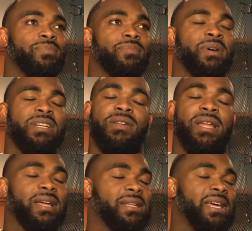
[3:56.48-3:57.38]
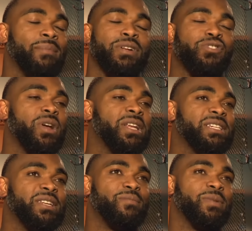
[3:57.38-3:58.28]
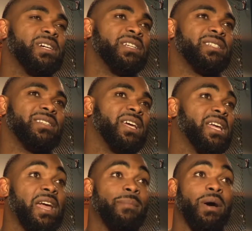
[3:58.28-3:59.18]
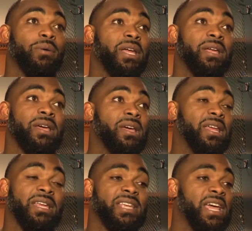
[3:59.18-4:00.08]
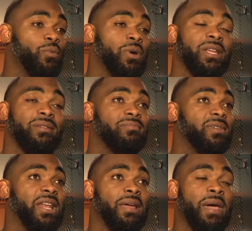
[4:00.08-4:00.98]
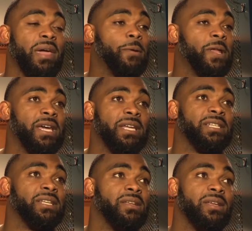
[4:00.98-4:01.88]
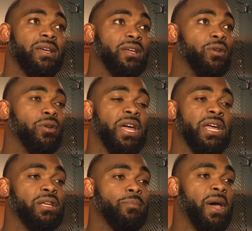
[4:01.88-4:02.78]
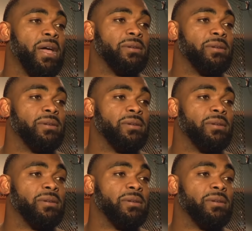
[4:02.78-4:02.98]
much credit to them because they came out and they stayed with it and they made plays and, you know, they ain't look back.